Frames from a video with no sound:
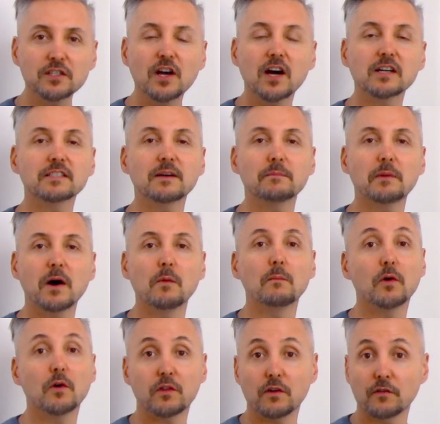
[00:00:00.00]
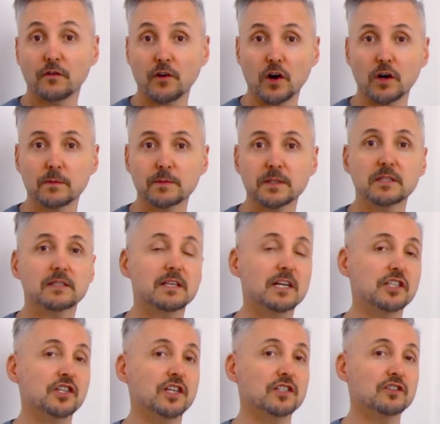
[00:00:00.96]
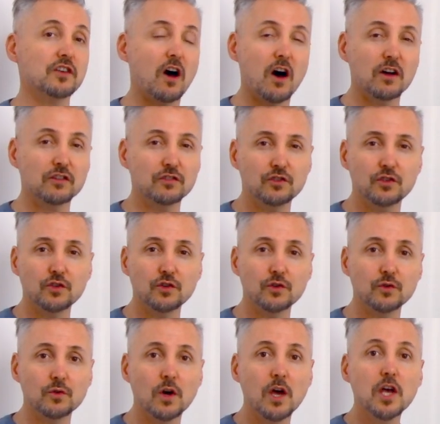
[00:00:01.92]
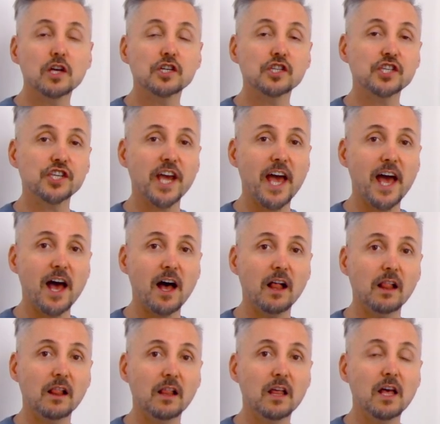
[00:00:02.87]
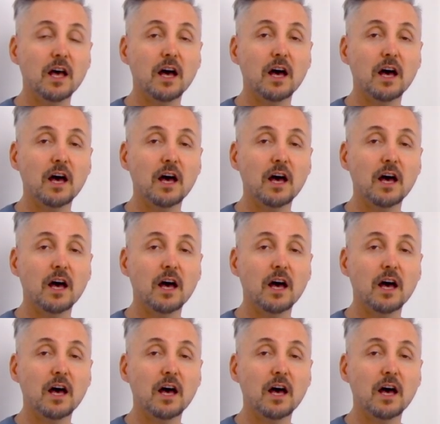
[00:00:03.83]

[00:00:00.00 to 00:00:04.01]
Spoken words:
talked about modal verbs such as ought to, shall,